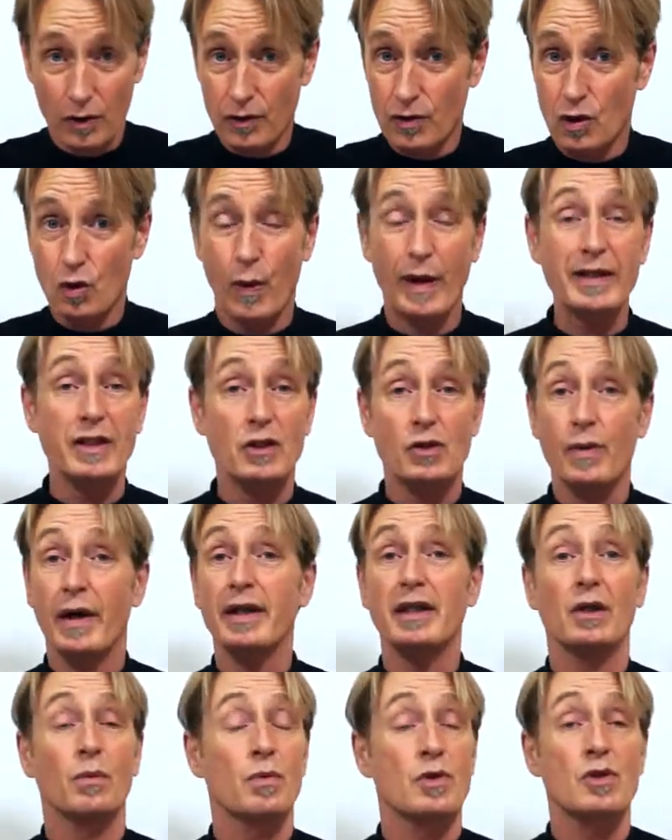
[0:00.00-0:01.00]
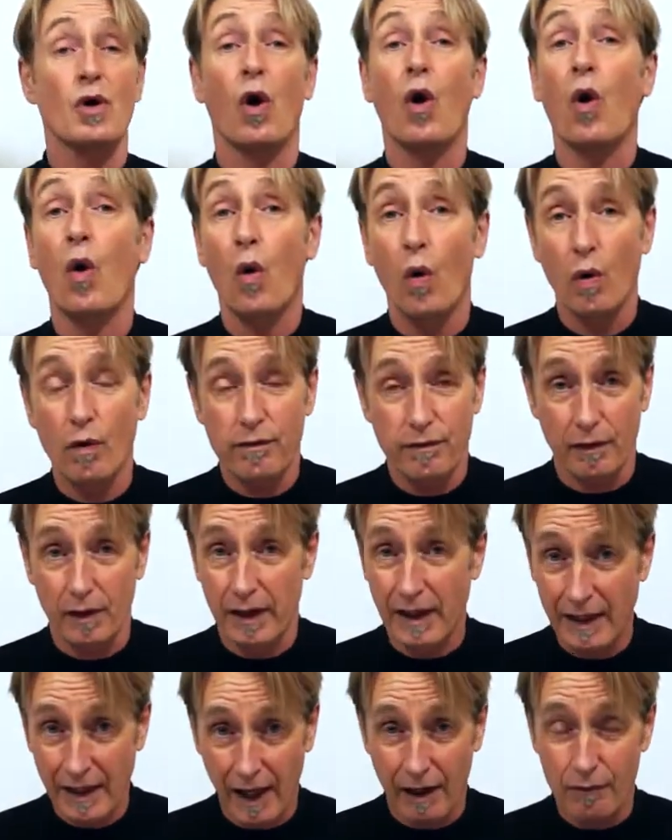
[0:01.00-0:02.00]
2020 was awful
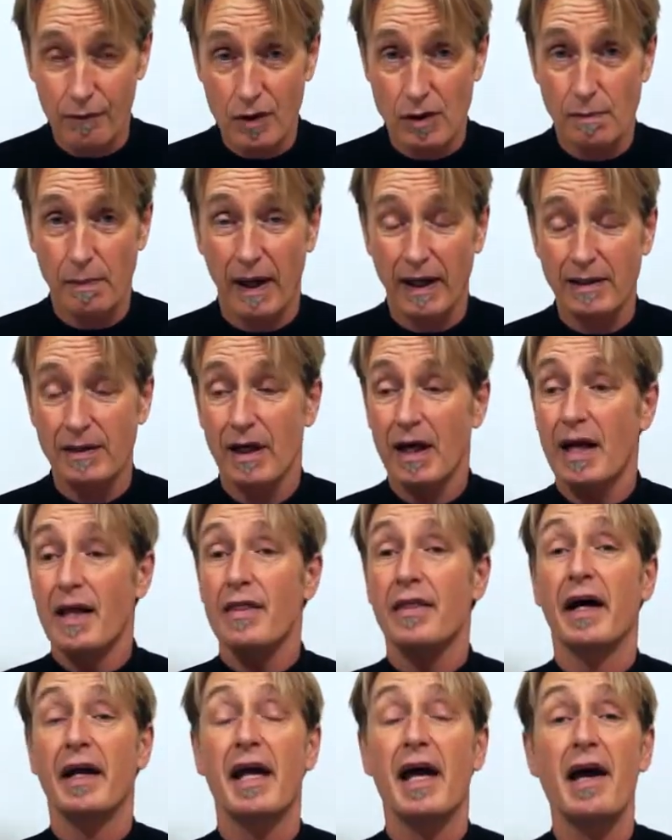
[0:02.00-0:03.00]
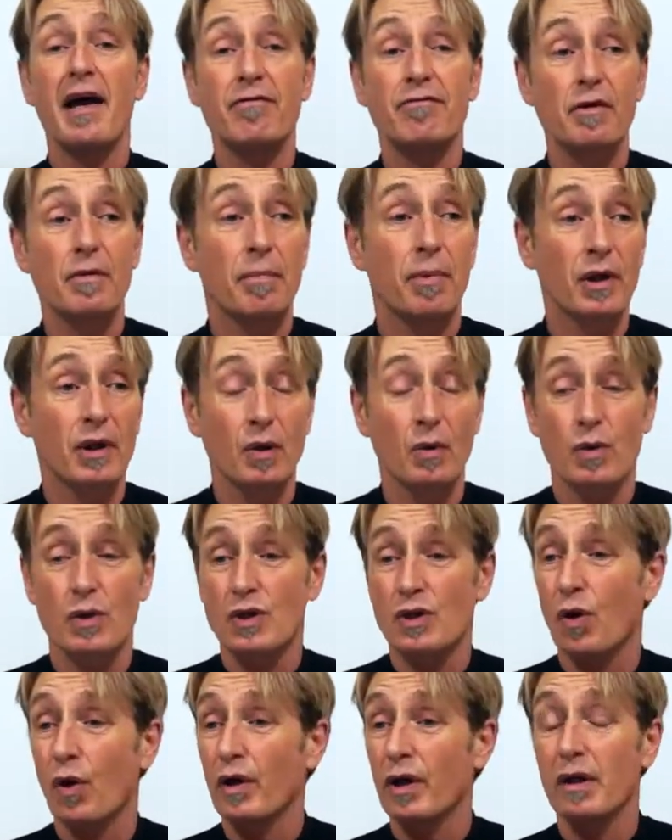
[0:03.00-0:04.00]
in that respect. That everybody was
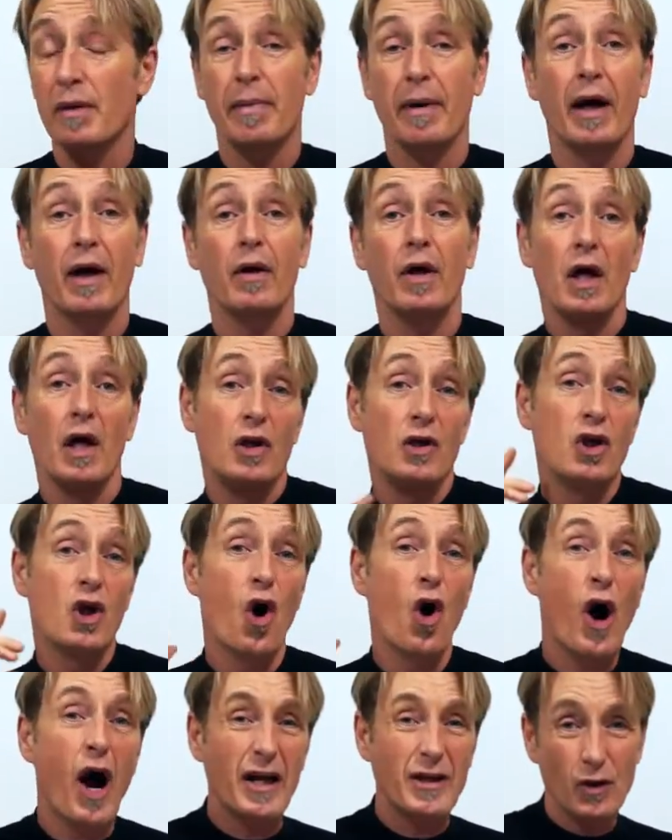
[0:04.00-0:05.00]
talking about, no,